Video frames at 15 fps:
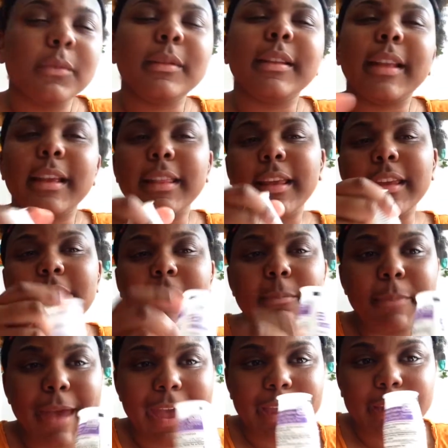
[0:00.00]
And I like the
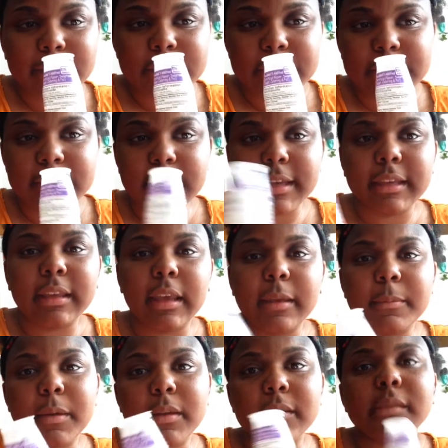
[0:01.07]
packaging that it
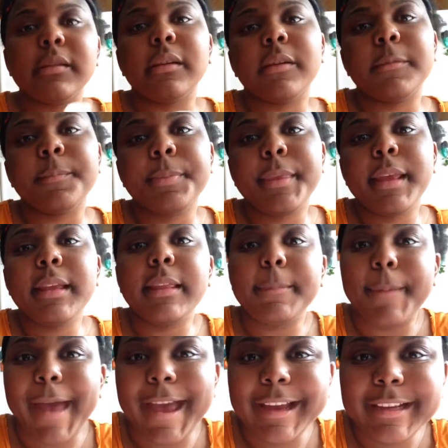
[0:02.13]
came in. So the
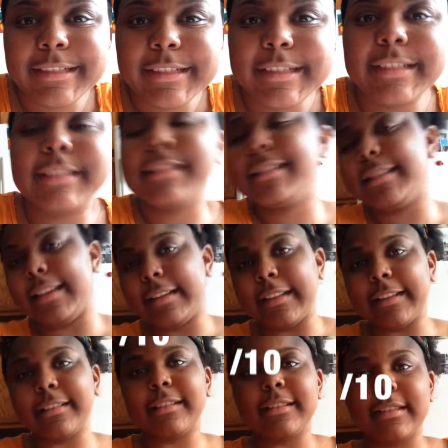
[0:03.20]
packaging is 10
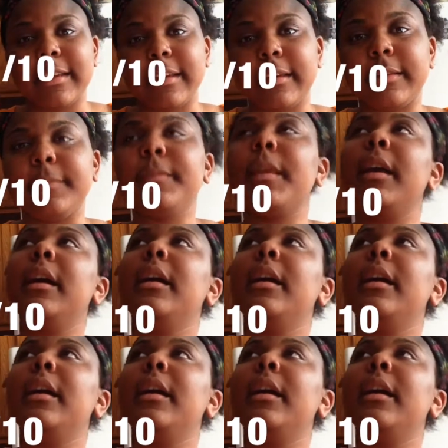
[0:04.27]
out of 10.